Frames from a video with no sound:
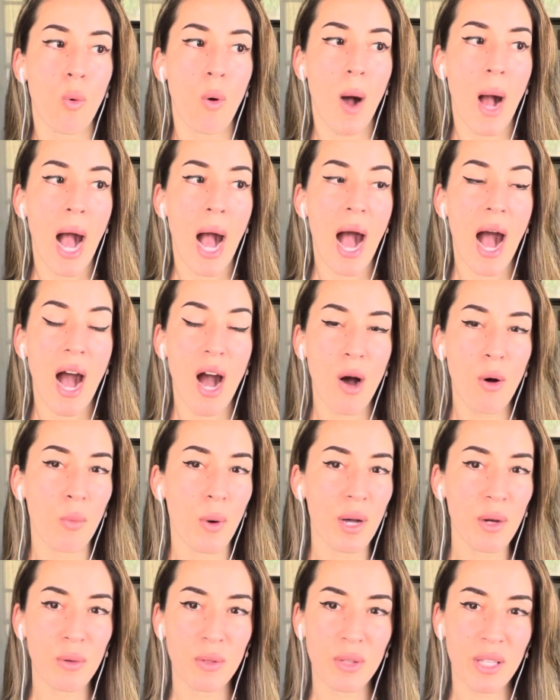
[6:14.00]
how
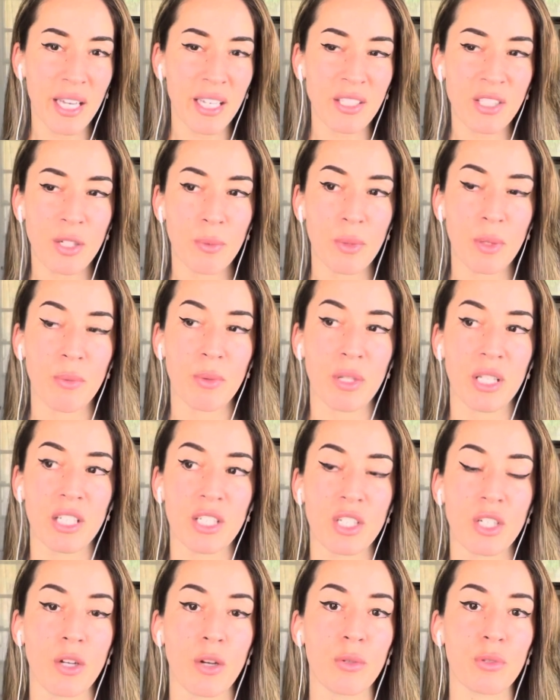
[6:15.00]
what lengths are we willing
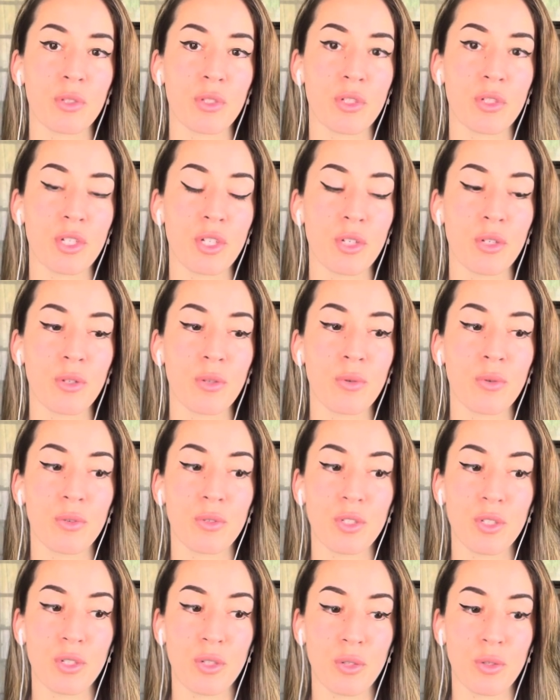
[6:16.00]
to go to
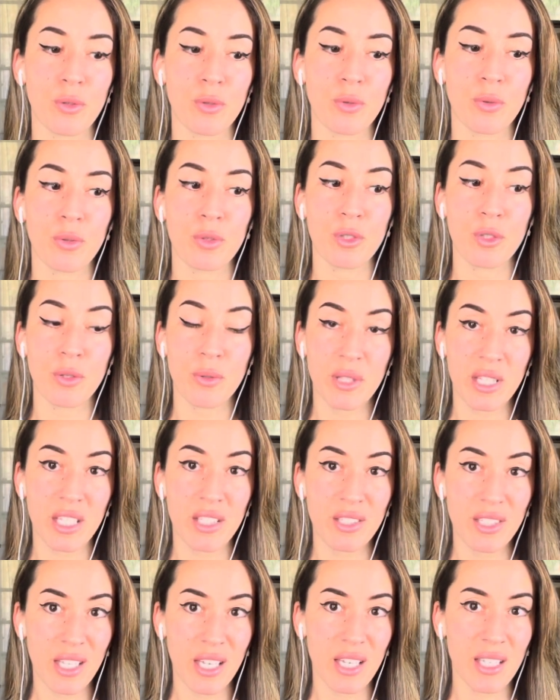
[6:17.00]
to do
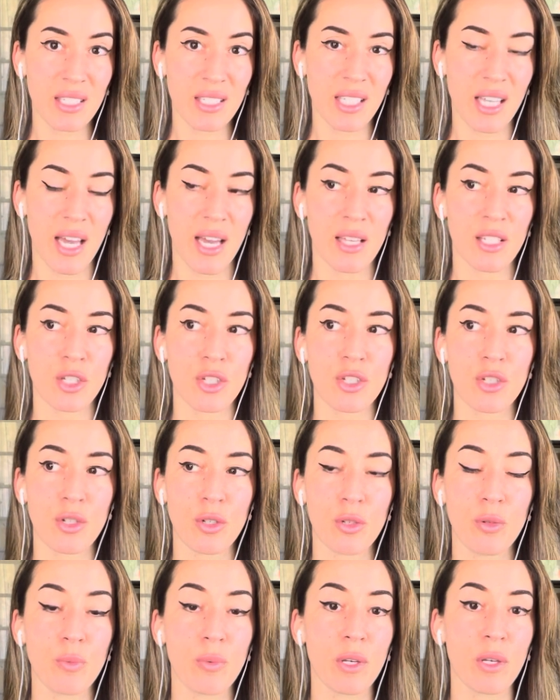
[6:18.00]
these things and
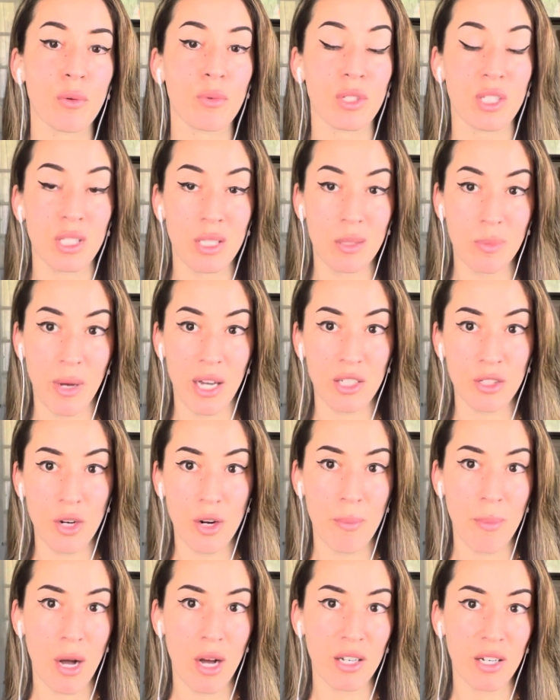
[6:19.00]
should we respect
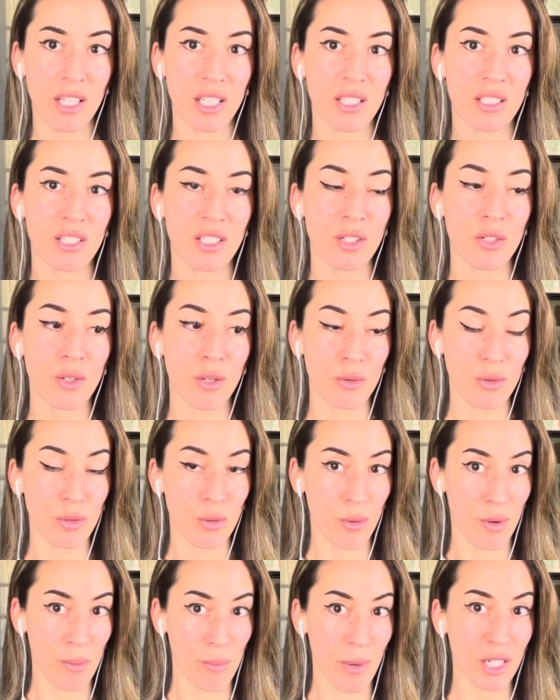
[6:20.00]
our bodies you know
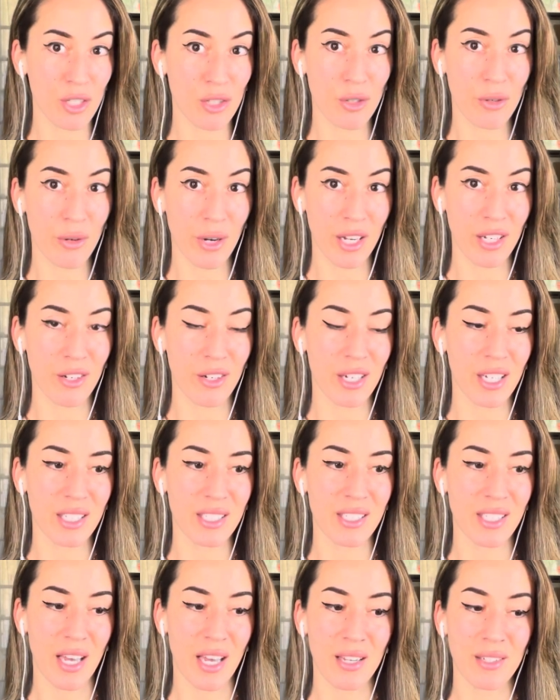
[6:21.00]
to a much greater
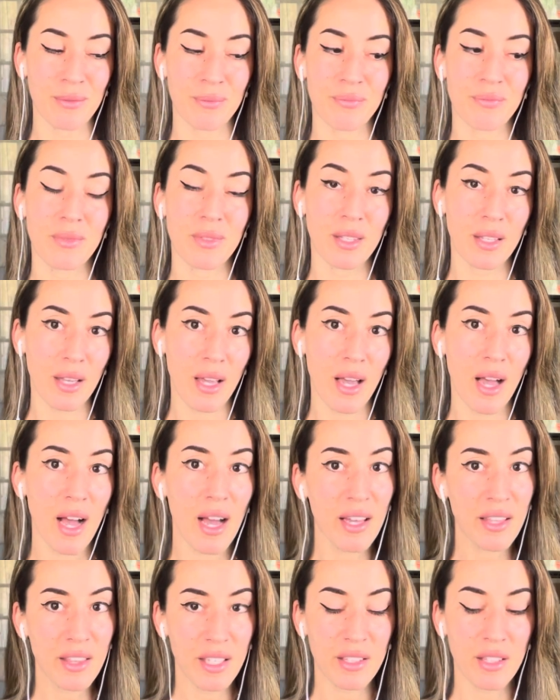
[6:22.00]
extent
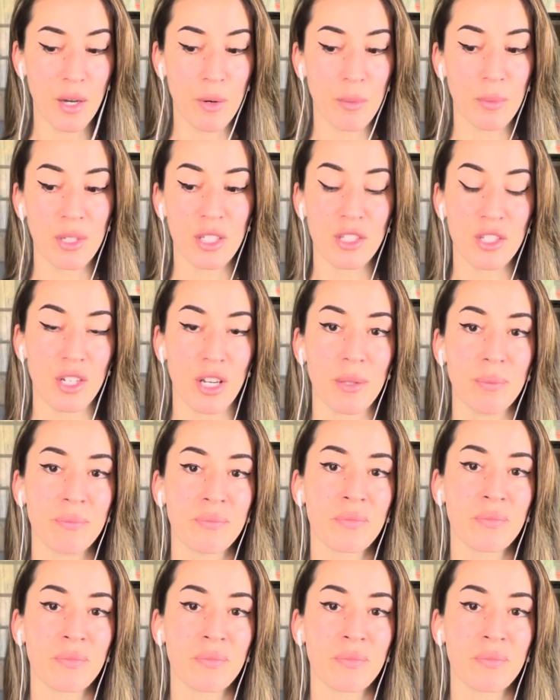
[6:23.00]
i think that we should